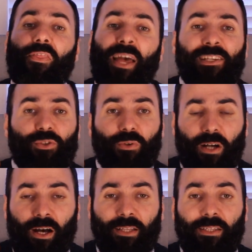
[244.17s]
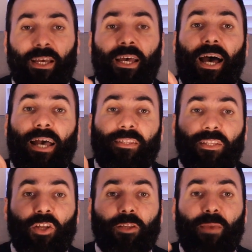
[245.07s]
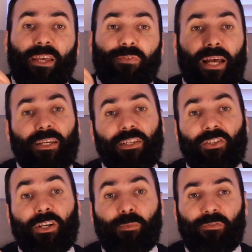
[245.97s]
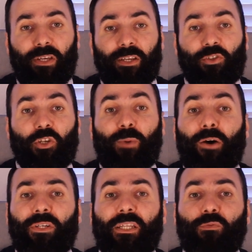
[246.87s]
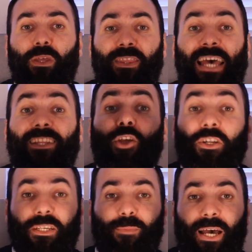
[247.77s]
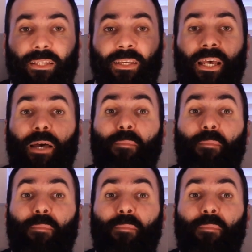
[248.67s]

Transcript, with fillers: Thanks to God, I did not make Friday's sermon videos about it with that thought in mind.